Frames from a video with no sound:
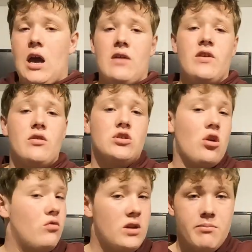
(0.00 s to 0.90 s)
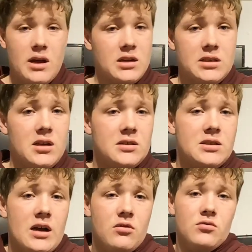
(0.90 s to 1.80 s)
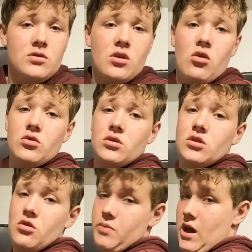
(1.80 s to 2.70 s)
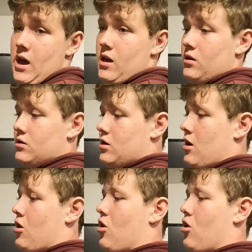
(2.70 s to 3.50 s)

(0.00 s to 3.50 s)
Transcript: and there is only magnetic sound on Super 8.